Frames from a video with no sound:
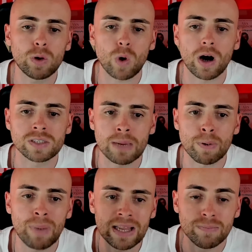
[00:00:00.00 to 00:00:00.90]
Ugarte
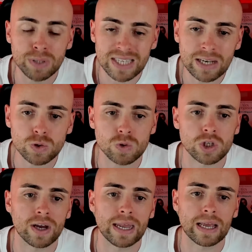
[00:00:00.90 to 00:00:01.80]
potential
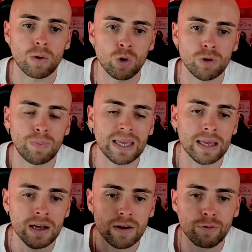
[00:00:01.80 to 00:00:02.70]
signing would
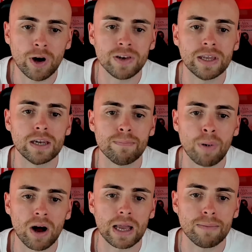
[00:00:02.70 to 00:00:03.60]
be funded
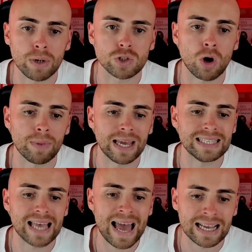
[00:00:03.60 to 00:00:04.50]
by
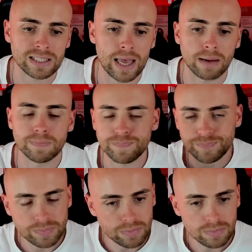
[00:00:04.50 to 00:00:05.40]
McTominay's exit.
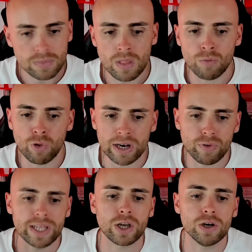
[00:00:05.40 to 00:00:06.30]
Really,
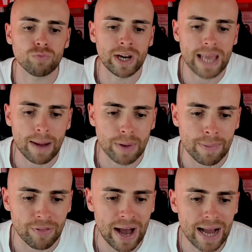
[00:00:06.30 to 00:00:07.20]
really good. Really happy
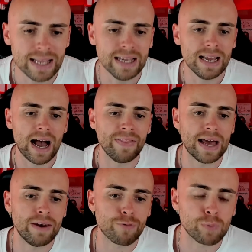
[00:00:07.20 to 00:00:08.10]
about that. And
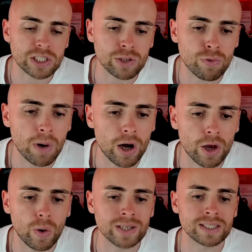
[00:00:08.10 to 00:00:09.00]
then Fabrizio
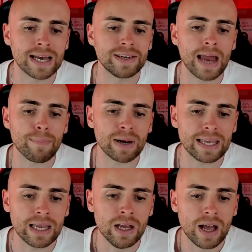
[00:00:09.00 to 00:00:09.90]
Romano has said
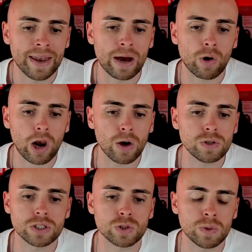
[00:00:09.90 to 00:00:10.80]
Napoli are now
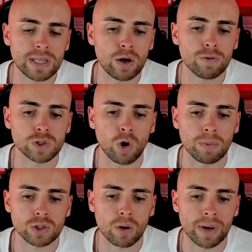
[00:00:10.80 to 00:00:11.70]
close to a deal for Scott
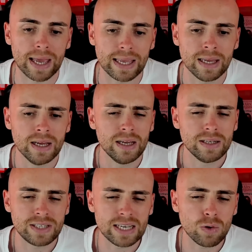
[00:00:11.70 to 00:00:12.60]
McTominay.
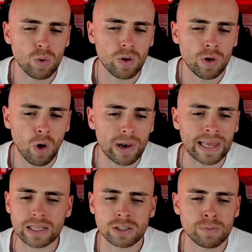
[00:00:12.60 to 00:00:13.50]
Deal not
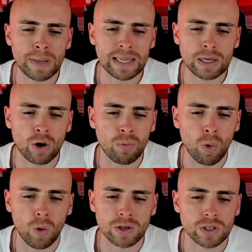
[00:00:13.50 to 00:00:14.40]
linked to Billy
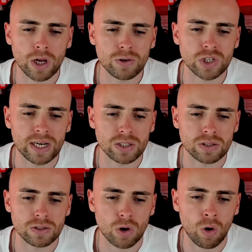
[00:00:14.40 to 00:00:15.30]
Gilmour as
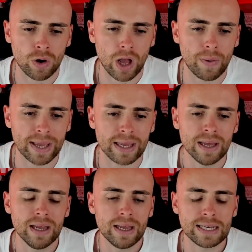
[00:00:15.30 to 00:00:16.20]
negotiations ongoing.
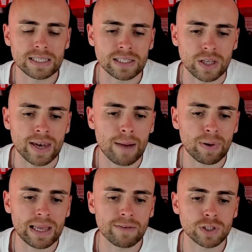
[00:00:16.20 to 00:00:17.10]
He says that
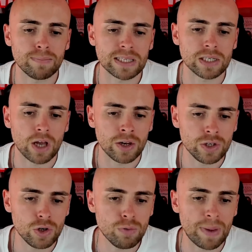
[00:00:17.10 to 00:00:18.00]
Napoli have submitted a
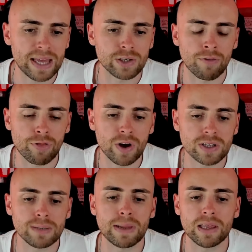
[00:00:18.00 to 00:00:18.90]
new bid of
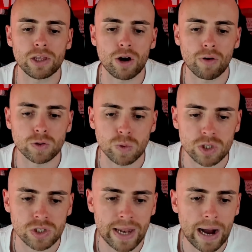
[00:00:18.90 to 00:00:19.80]
30 million euros, which
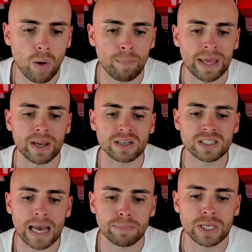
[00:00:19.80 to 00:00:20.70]
has now been
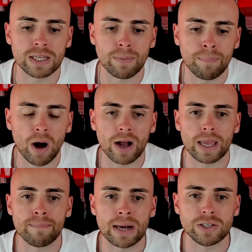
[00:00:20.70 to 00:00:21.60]
accepted by
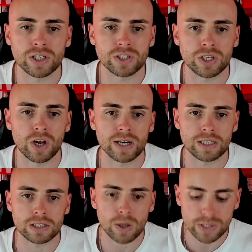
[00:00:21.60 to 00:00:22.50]
Manchester
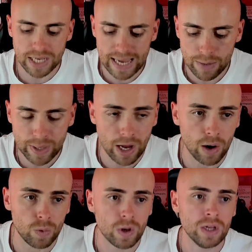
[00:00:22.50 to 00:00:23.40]
United. So it's a here we
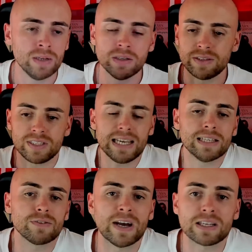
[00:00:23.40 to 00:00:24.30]
go. The deal
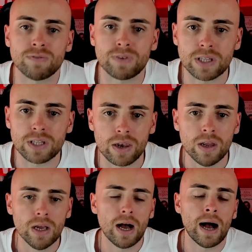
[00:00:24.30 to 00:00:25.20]
is effectively done.
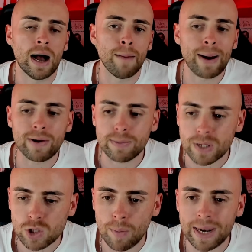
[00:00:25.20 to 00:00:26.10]
Apparently,
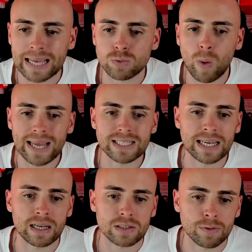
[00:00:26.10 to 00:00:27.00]
McTominay is
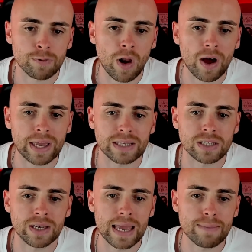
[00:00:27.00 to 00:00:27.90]
waiting to fly to
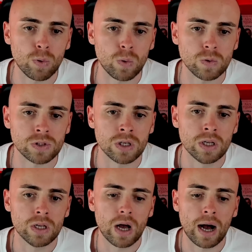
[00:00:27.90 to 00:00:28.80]
Naples
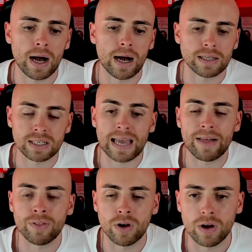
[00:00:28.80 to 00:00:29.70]
to
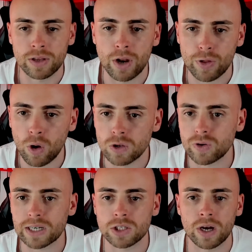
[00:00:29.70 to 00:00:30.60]
get the
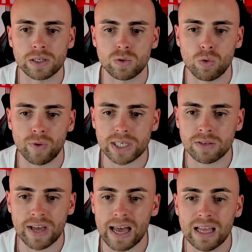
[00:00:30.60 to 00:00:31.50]
contract signed and all the rest
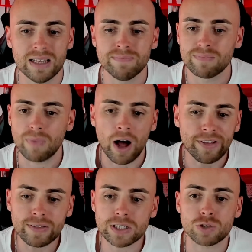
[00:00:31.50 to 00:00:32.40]
of it. I
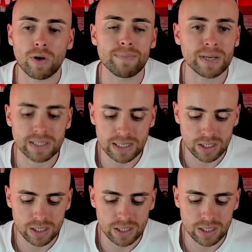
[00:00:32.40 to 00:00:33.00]
think this is great business.